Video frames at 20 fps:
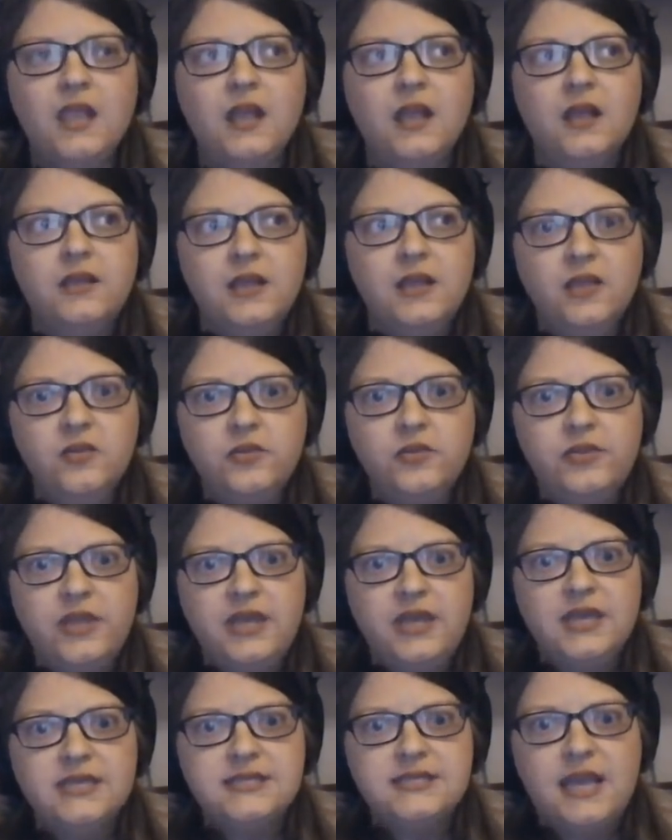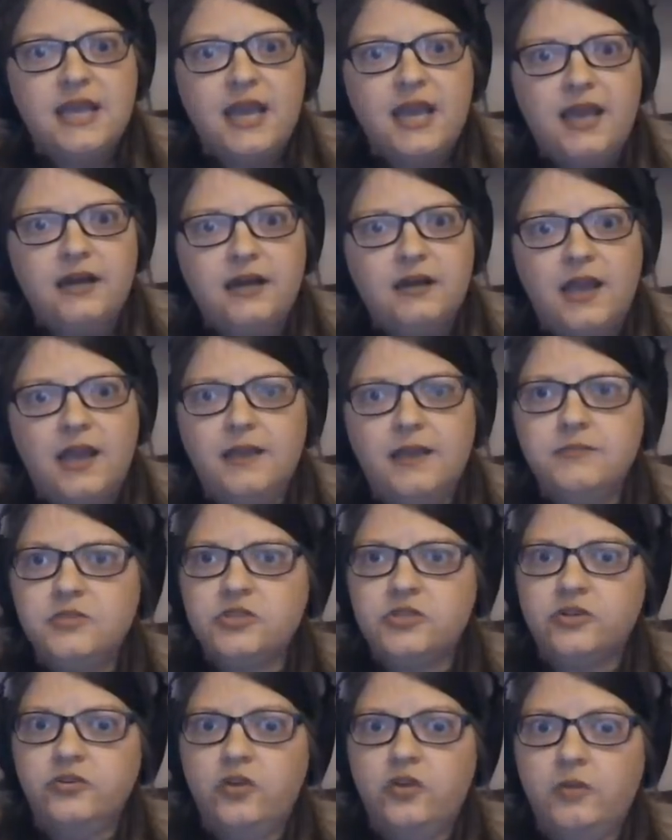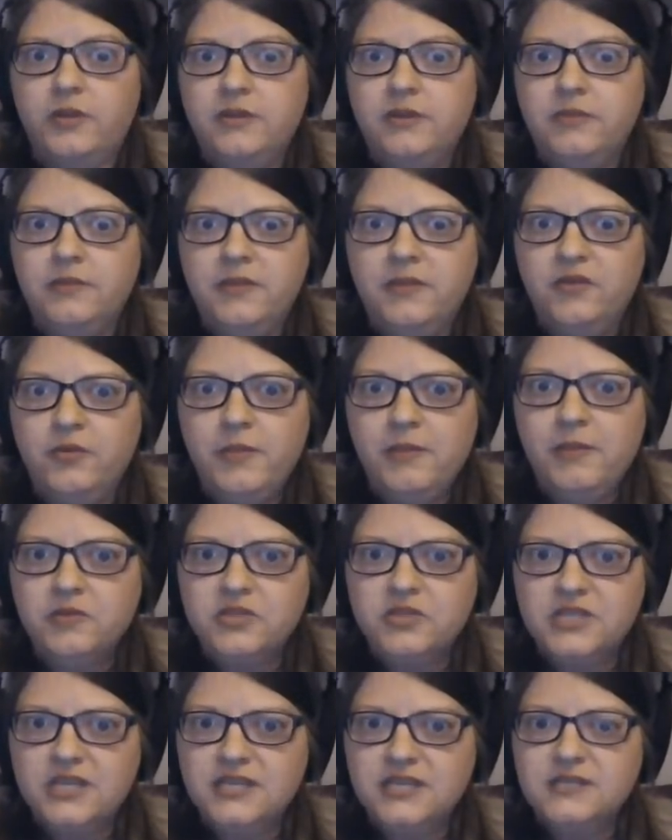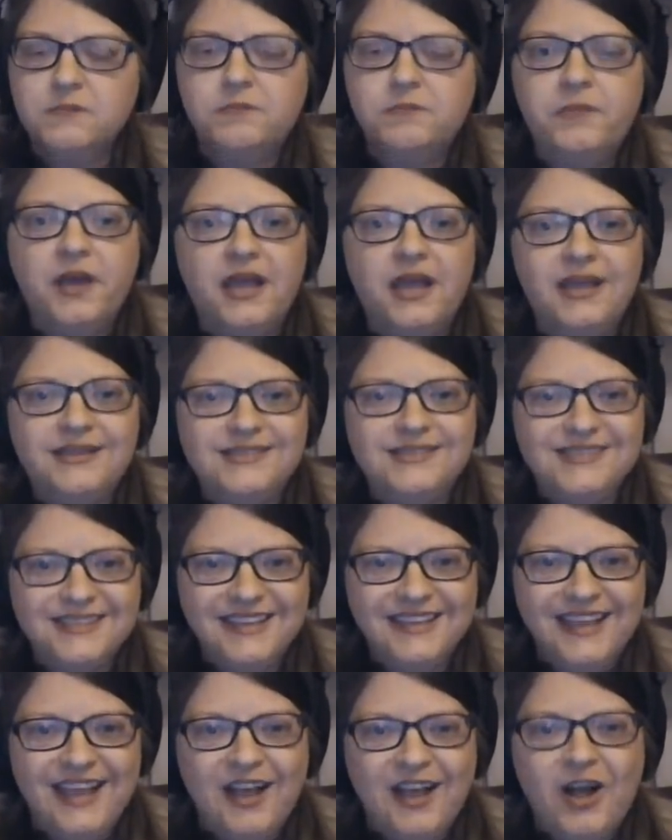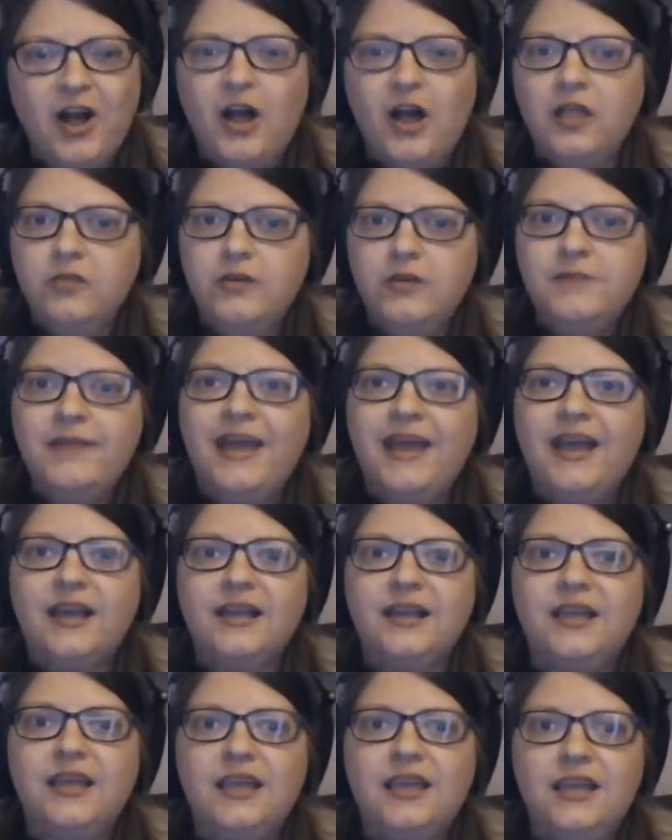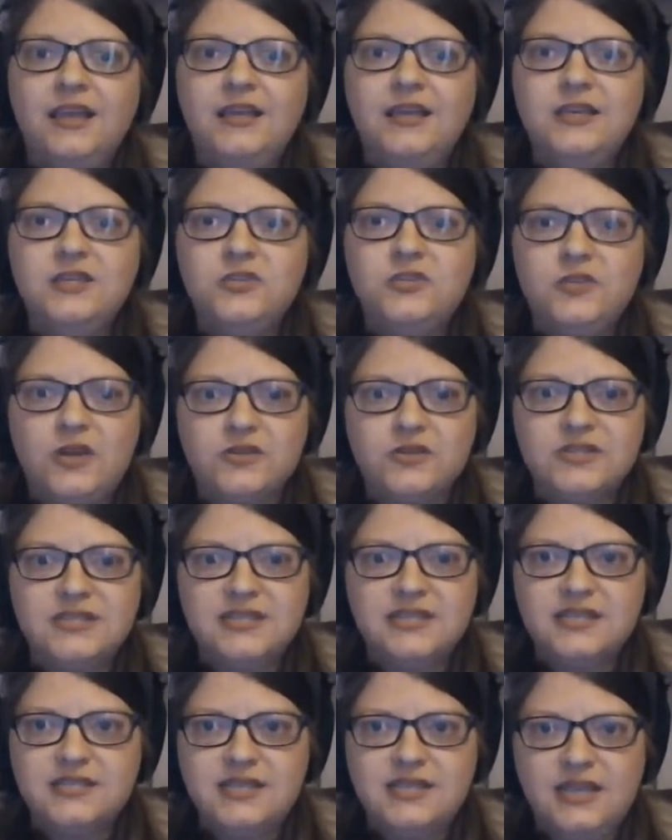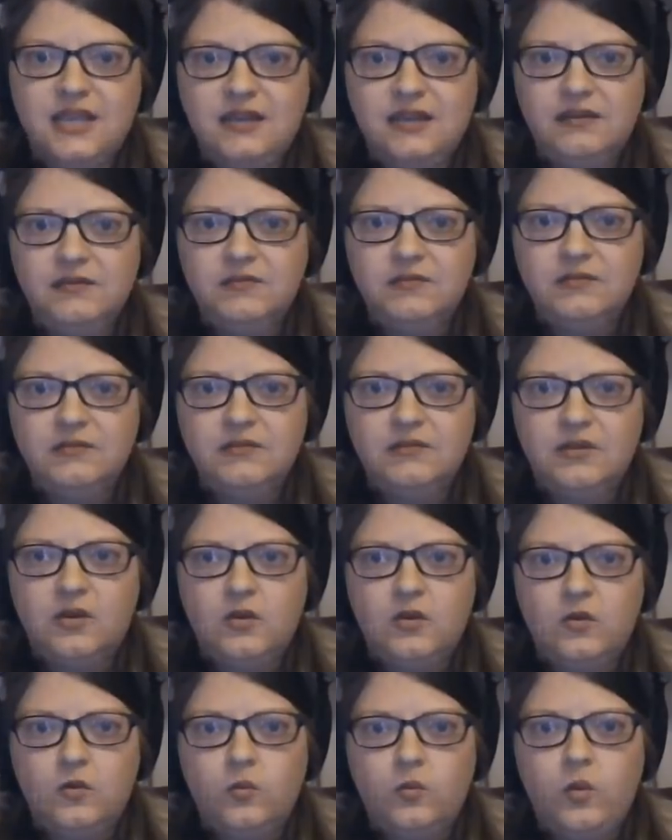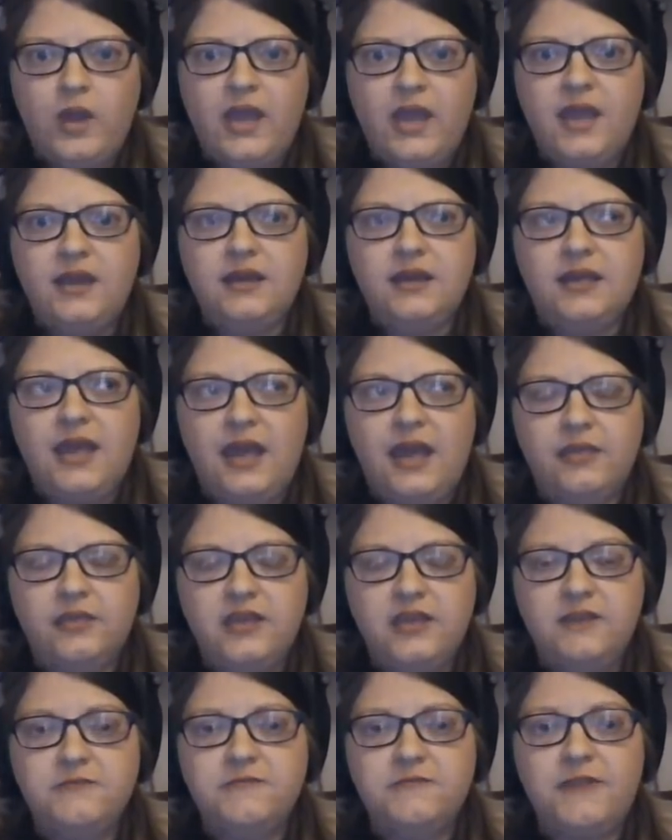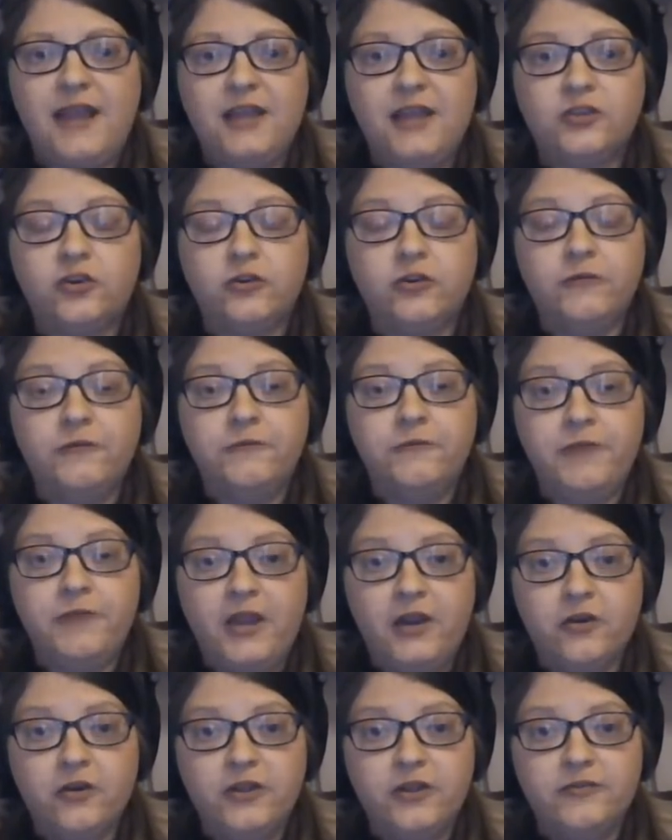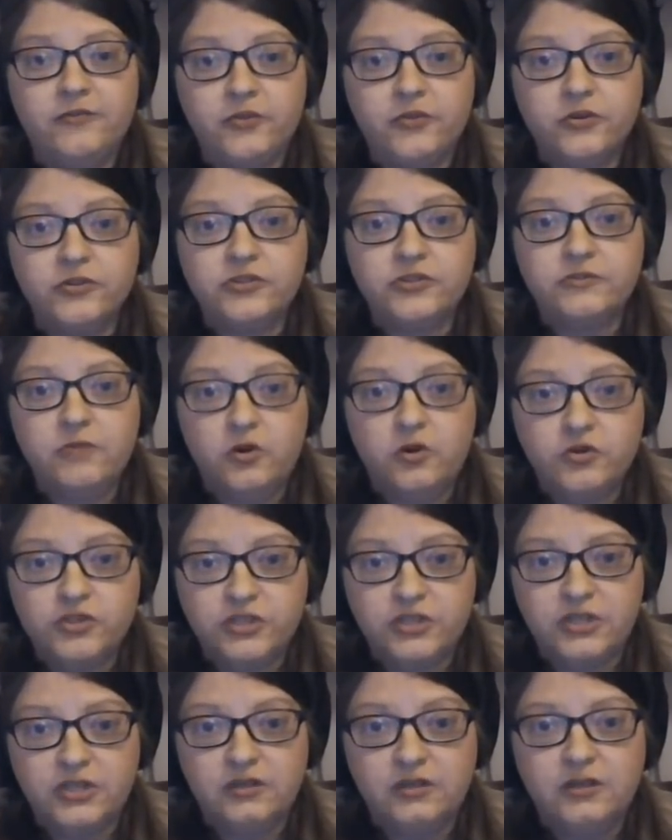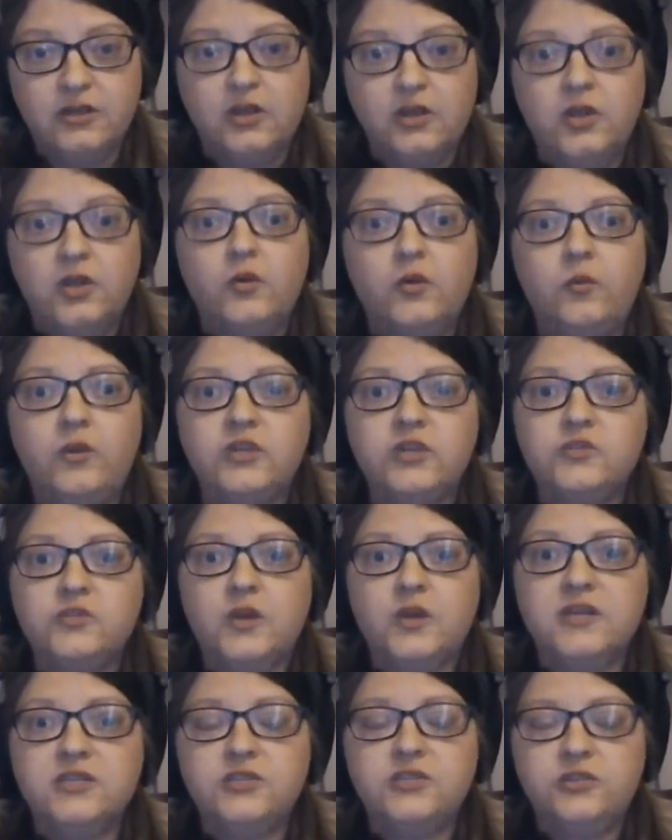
The other thing is that I'm sure nobody but me remembers this, but all the way back in 2016, when Kathleen filed her very first motion, which was